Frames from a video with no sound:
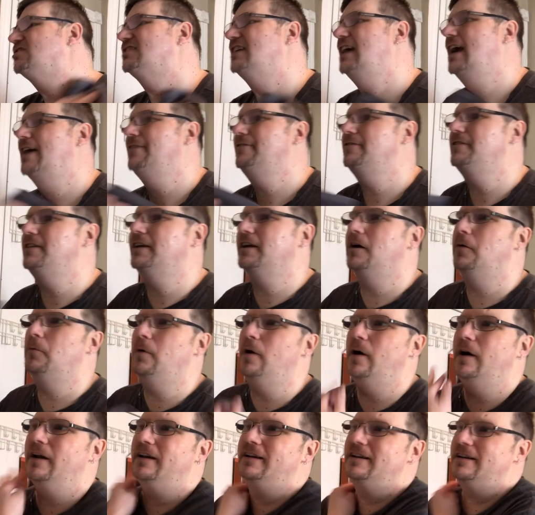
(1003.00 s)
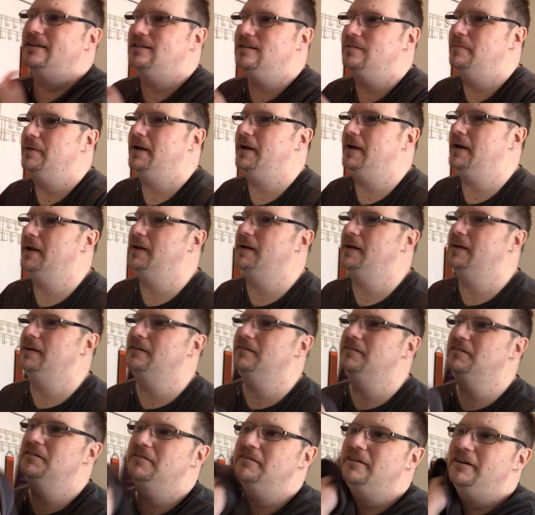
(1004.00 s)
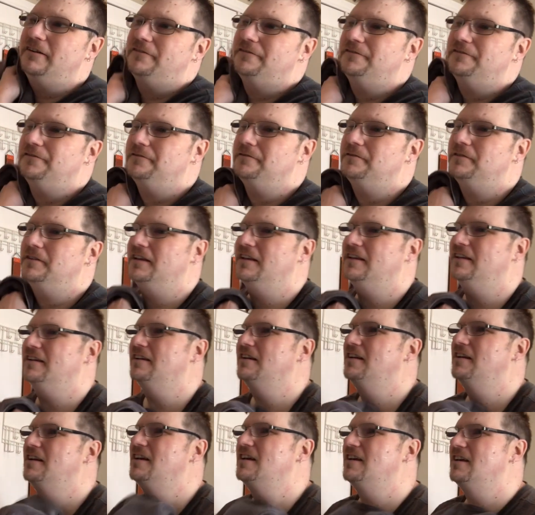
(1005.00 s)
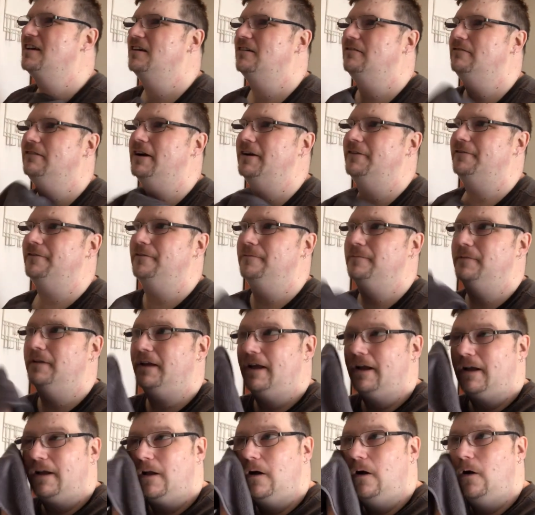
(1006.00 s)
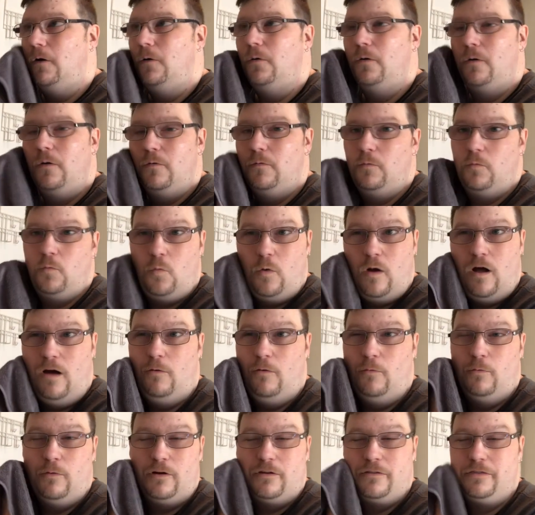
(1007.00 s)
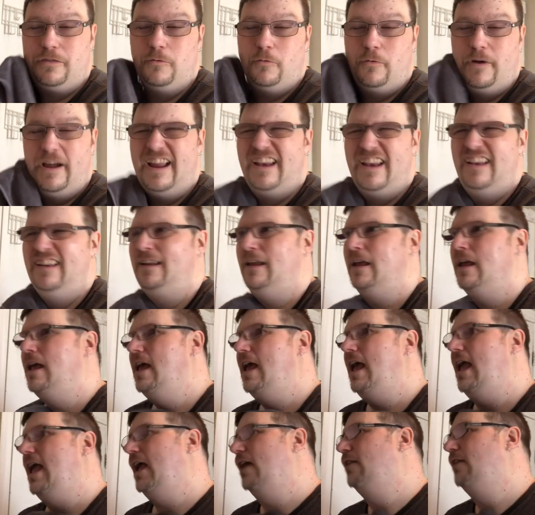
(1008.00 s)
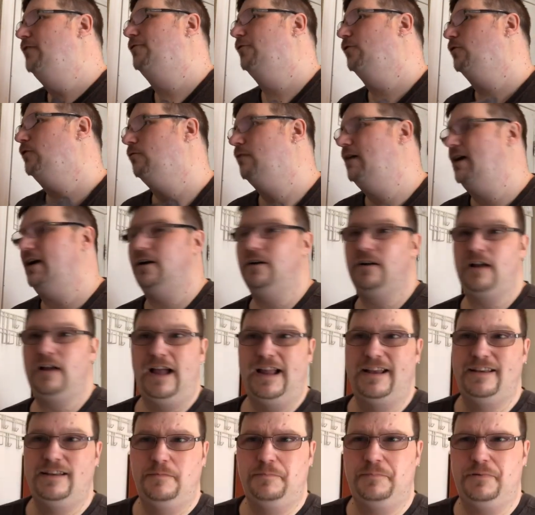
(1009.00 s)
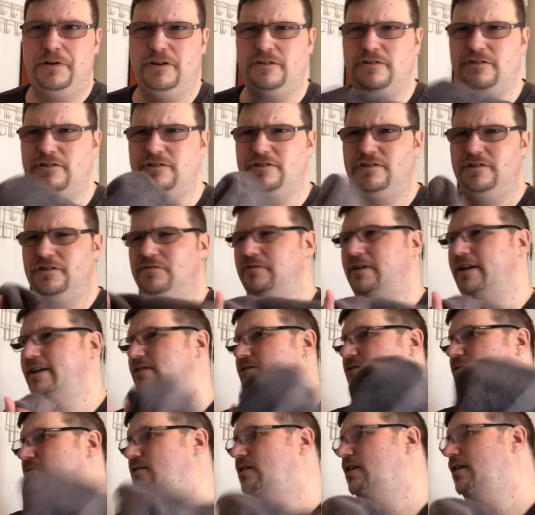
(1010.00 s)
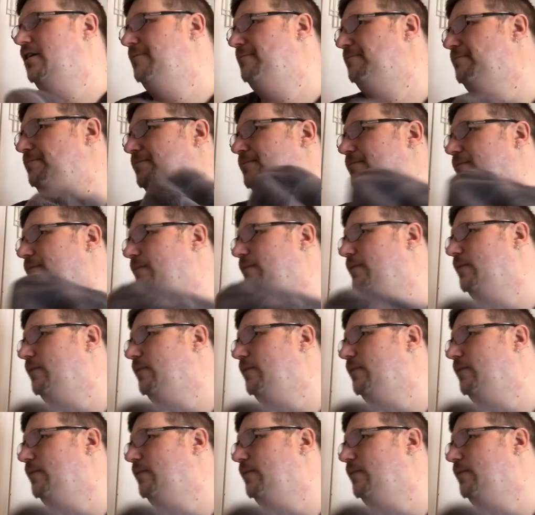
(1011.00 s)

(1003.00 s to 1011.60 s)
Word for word: everything I wanted it to be right from the right from the get-go. Well worth the wait. And for the record, I did purchase this razor. Um,